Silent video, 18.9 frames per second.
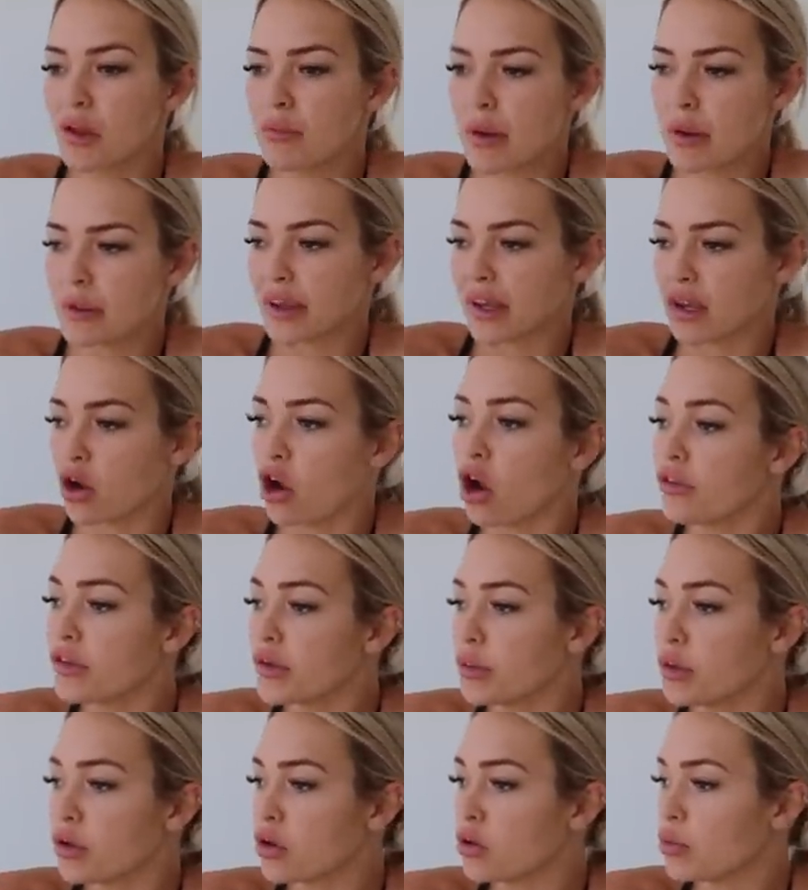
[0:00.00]
maybe like a coffee
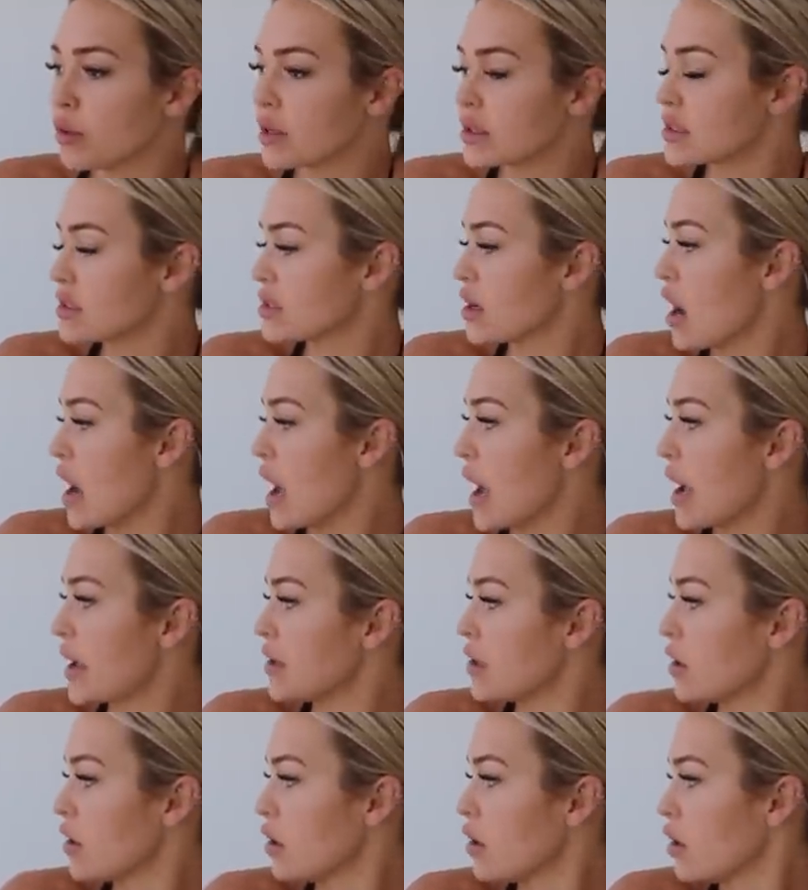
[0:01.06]
book on one
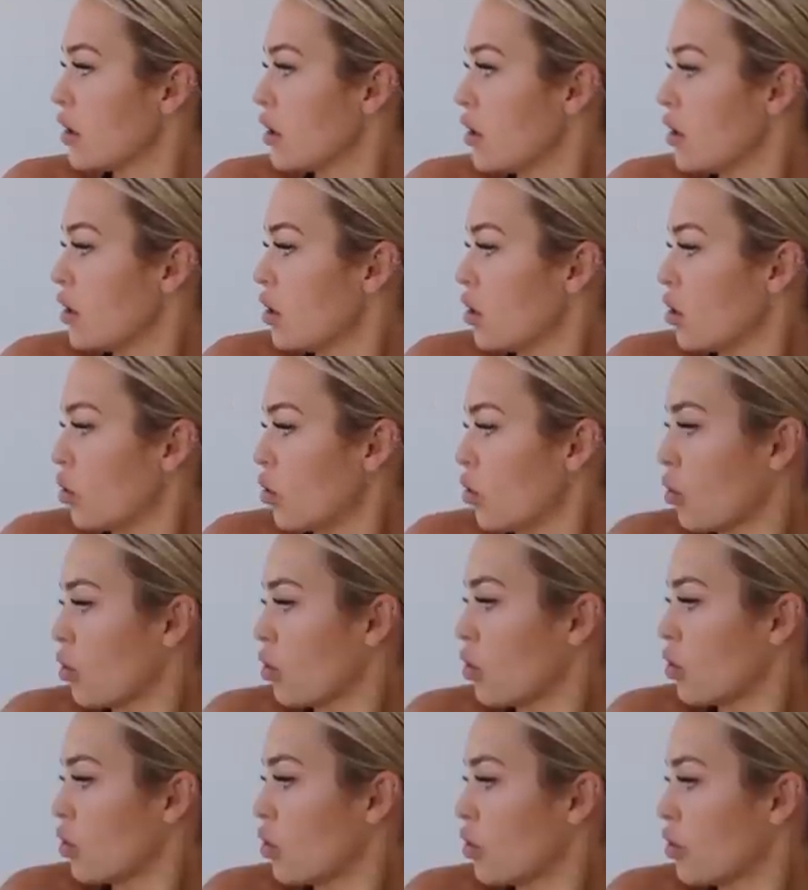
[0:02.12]
side
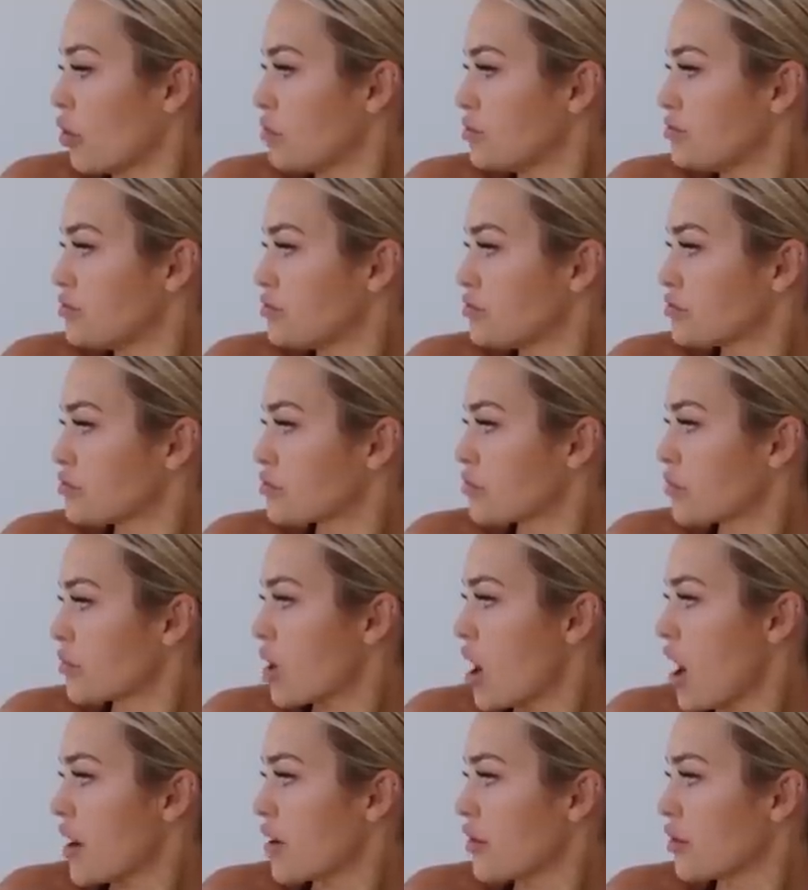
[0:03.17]
or I